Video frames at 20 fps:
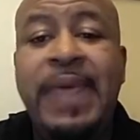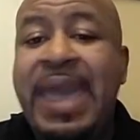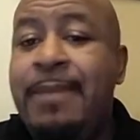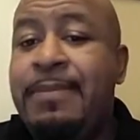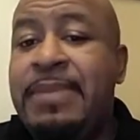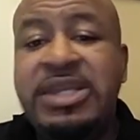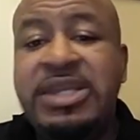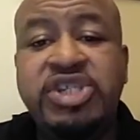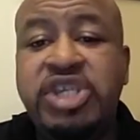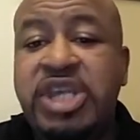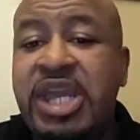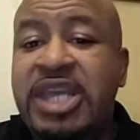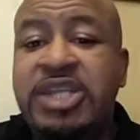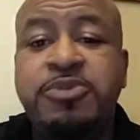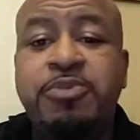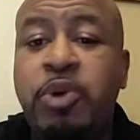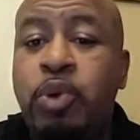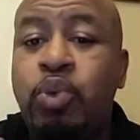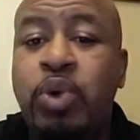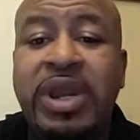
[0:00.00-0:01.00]
that may
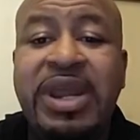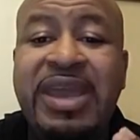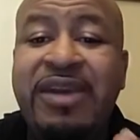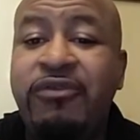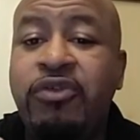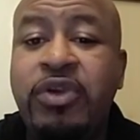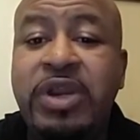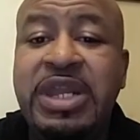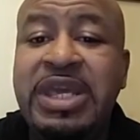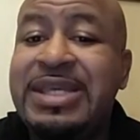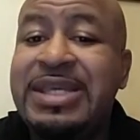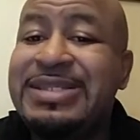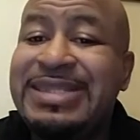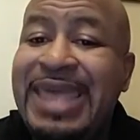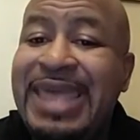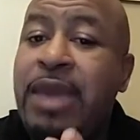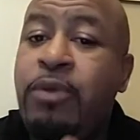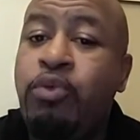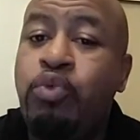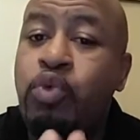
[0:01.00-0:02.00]
change, but whatever it
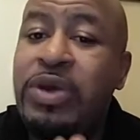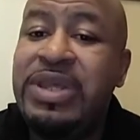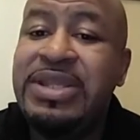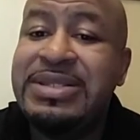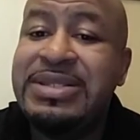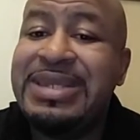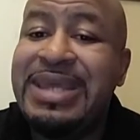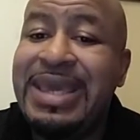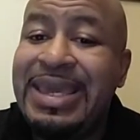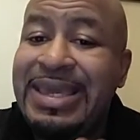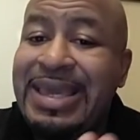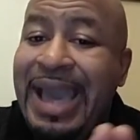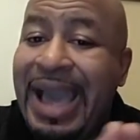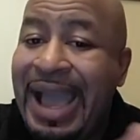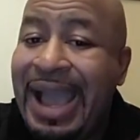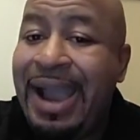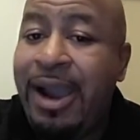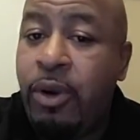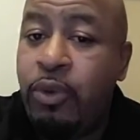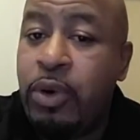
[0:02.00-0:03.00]
is, that Wednesday
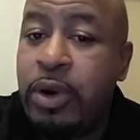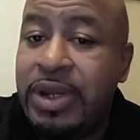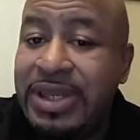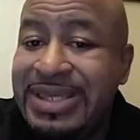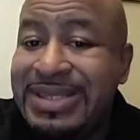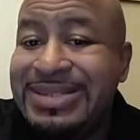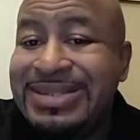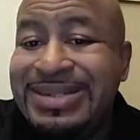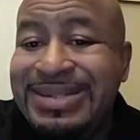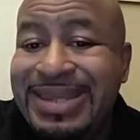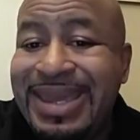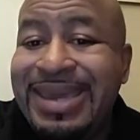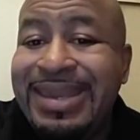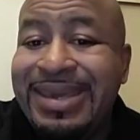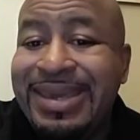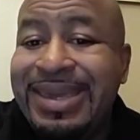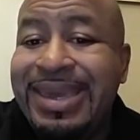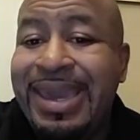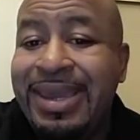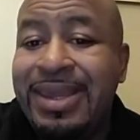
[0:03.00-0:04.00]
hour is
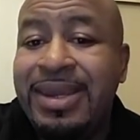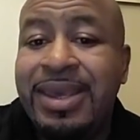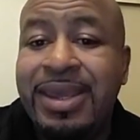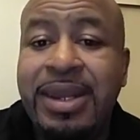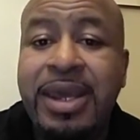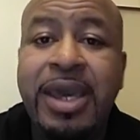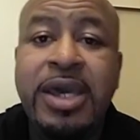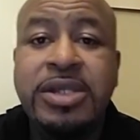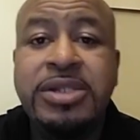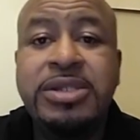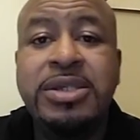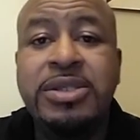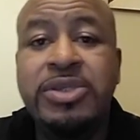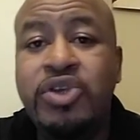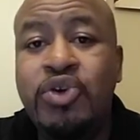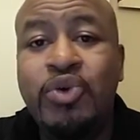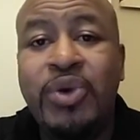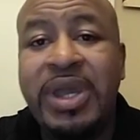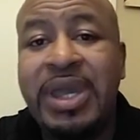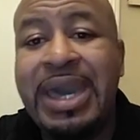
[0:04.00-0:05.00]
dedicated to
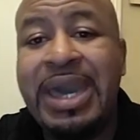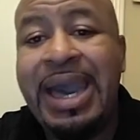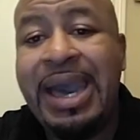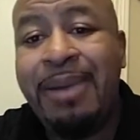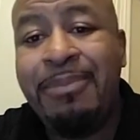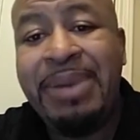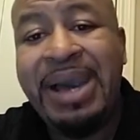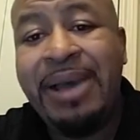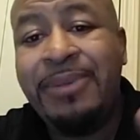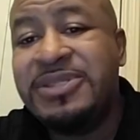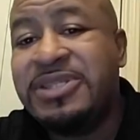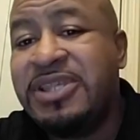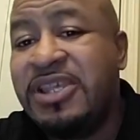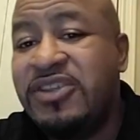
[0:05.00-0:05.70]
you and God. Bible